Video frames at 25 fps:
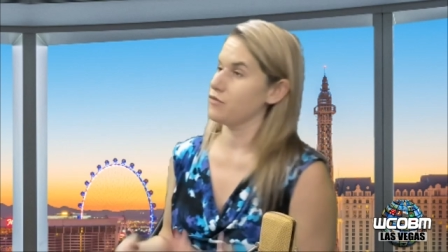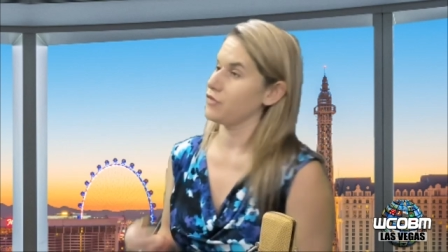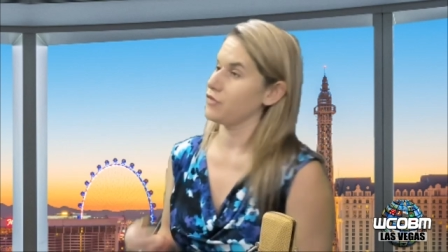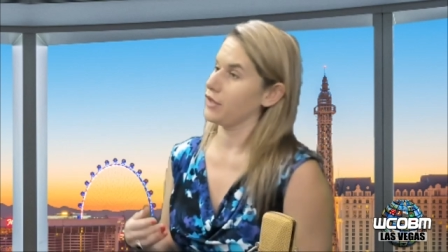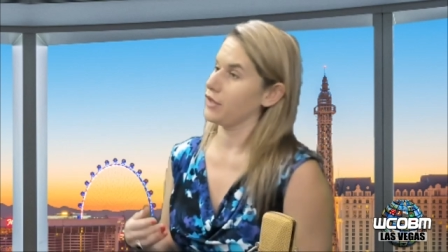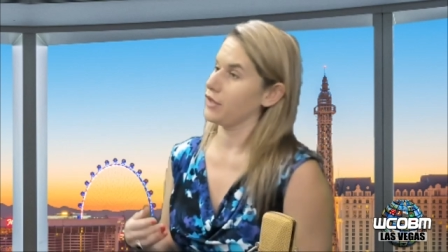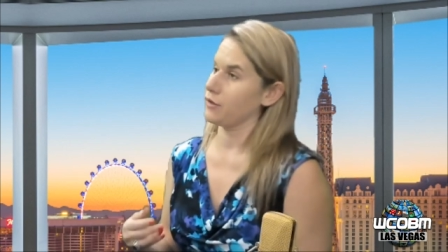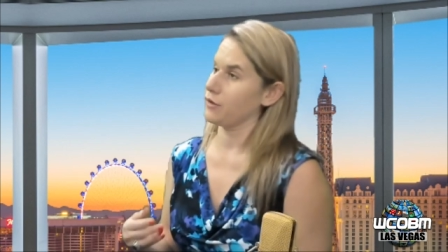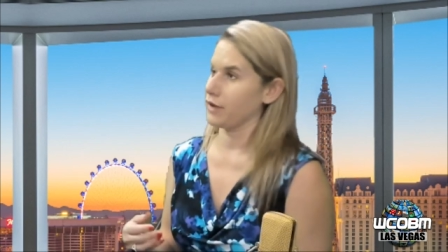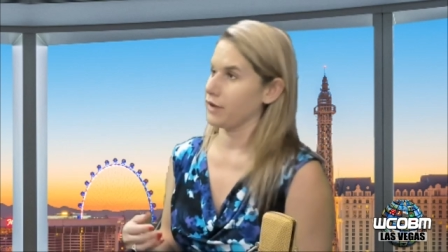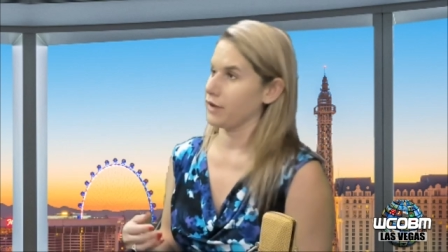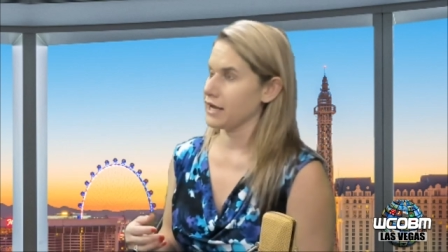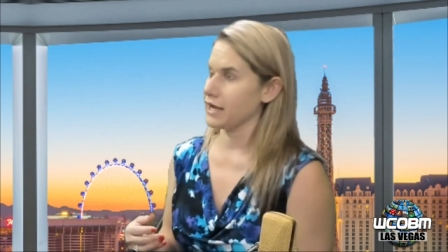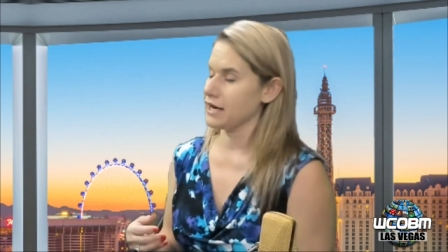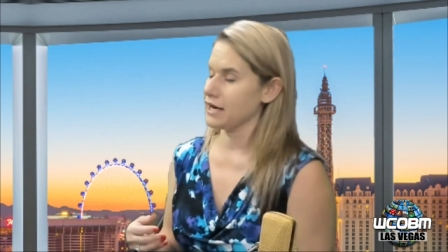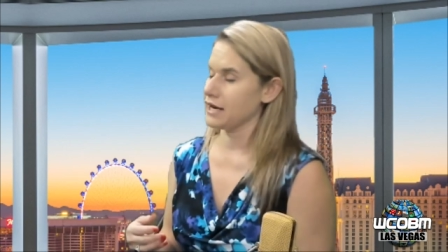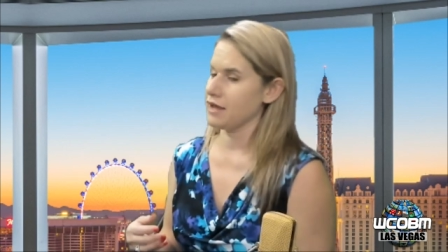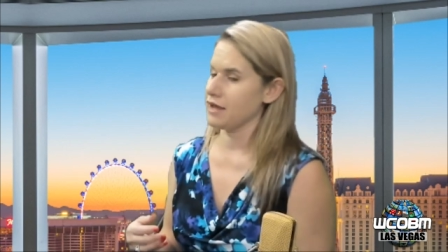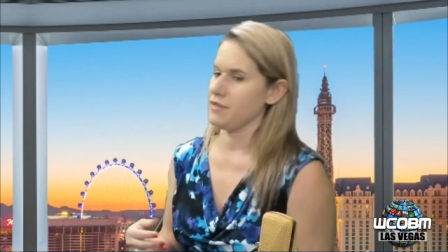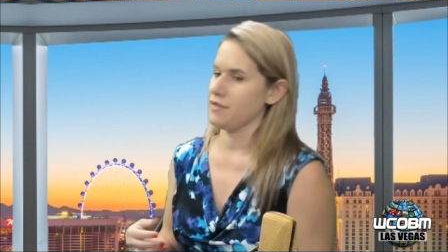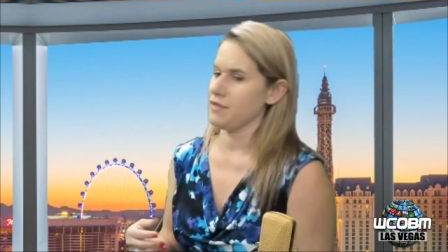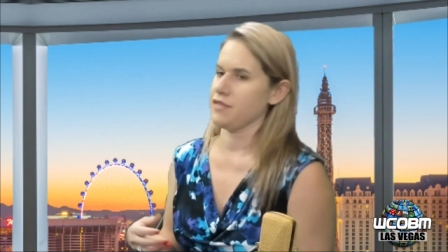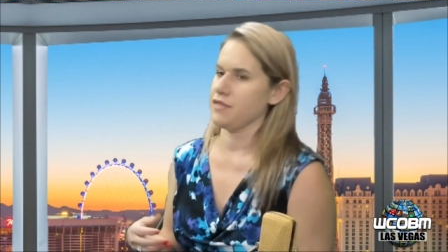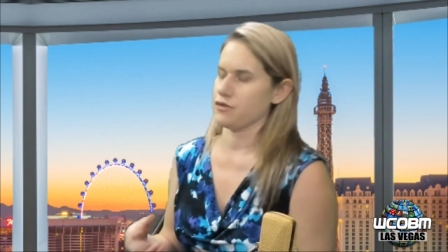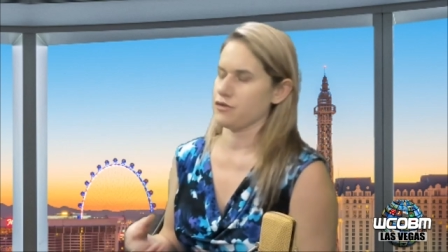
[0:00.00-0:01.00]
you feel like going in.
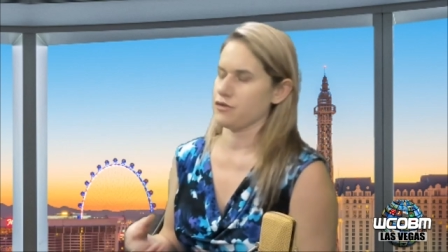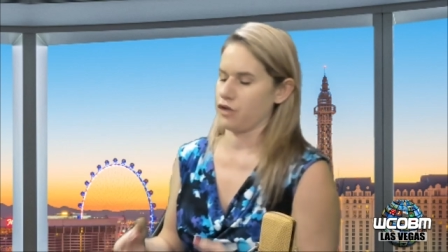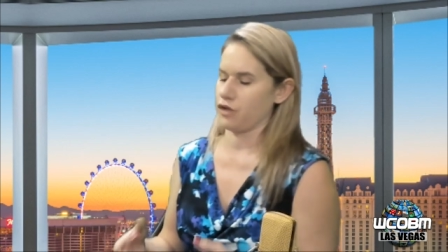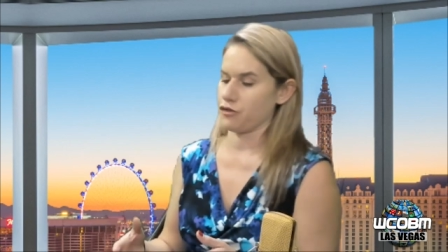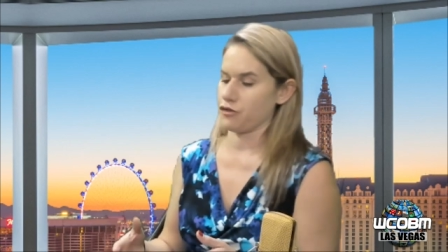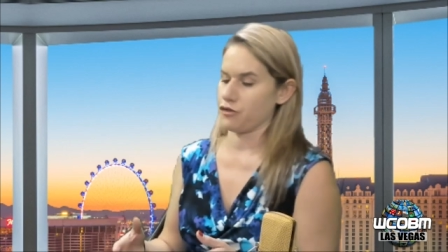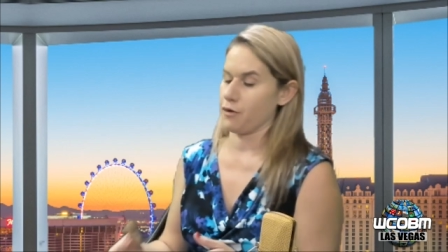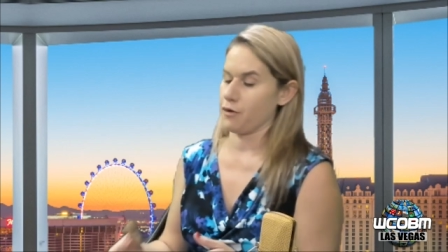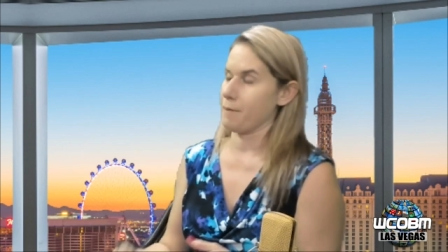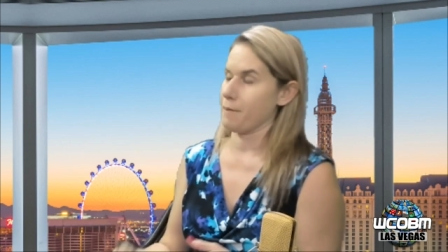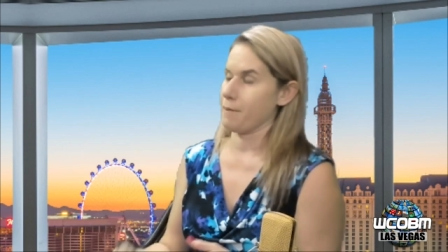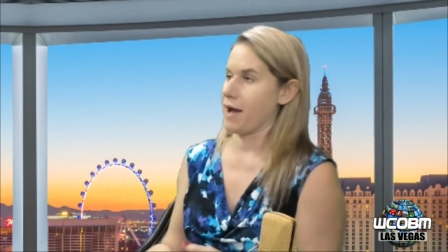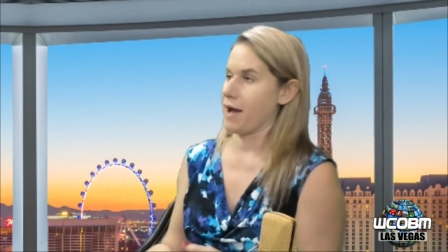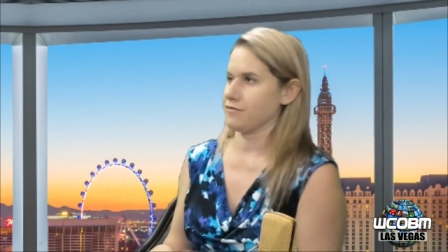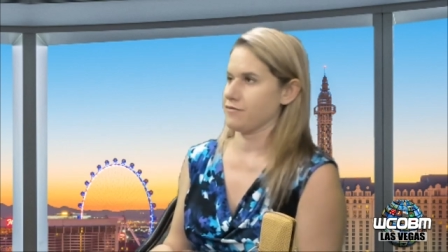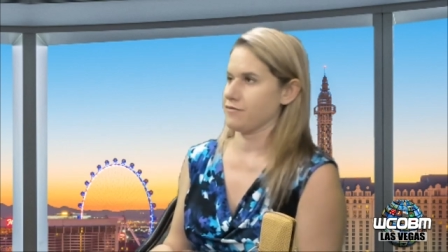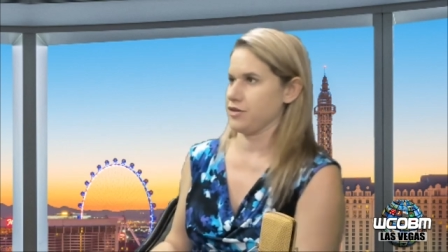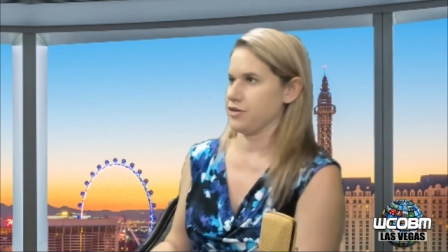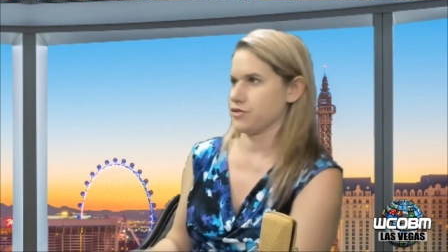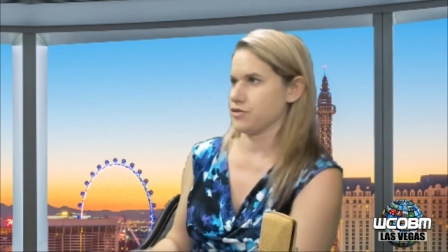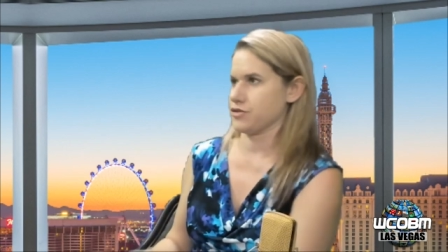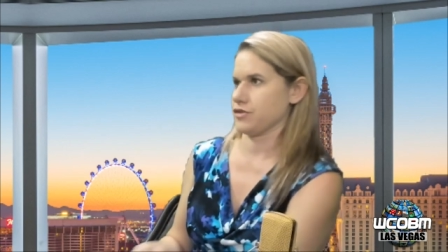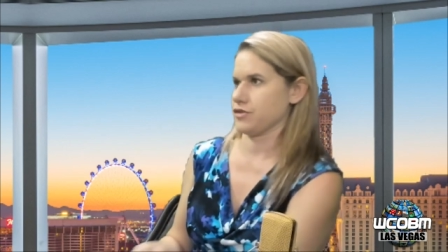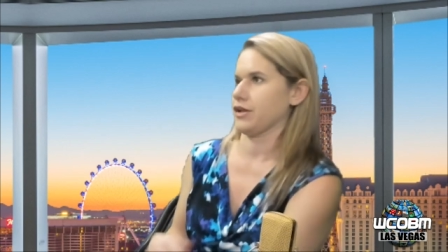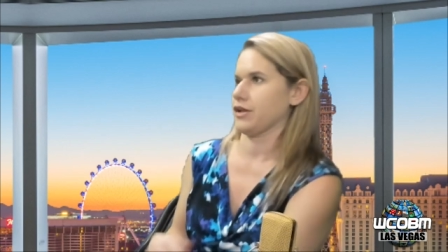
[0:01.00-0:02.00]
And then there's also a map
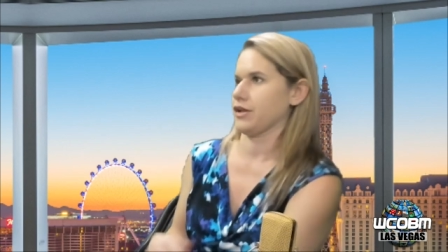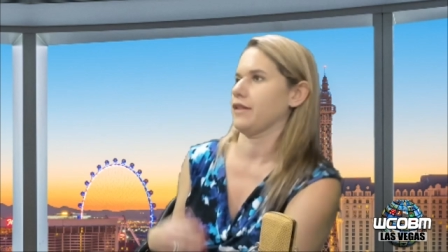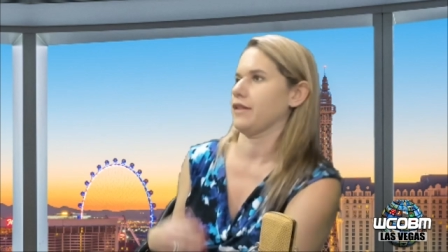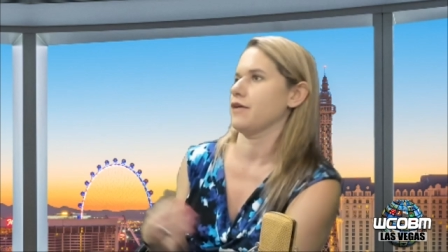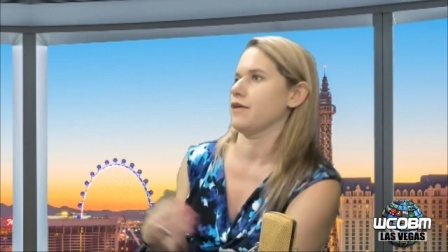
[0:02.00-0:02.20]
feature that